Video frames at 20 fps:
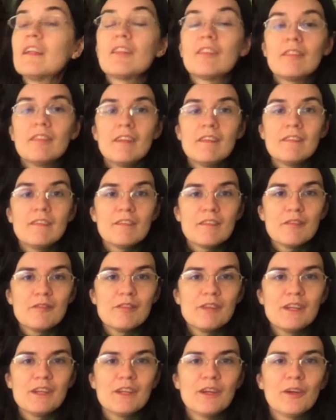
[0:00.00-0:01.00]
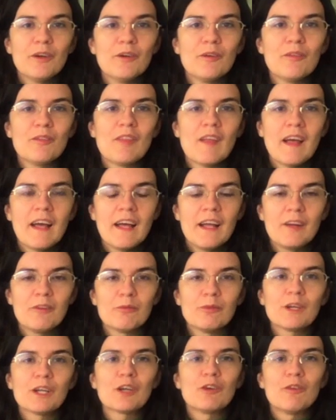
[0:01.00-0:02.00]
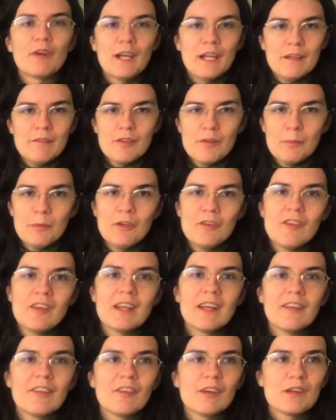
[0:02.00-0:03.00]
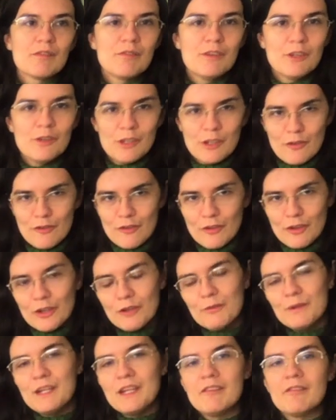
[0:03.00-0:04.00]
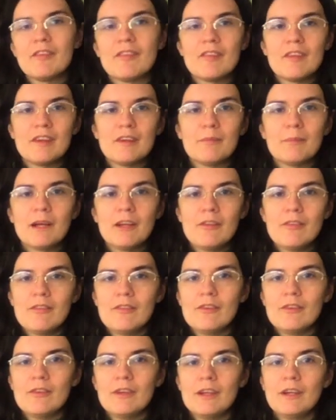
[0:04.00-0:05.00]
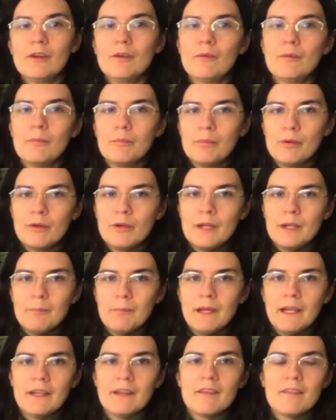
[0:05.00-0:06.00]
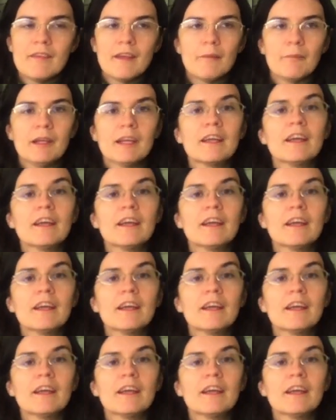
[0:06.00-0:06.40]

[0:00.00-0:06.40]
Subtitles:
This is a video that Rick Graves put together a few years ago when he visited my studio pre-pandemic.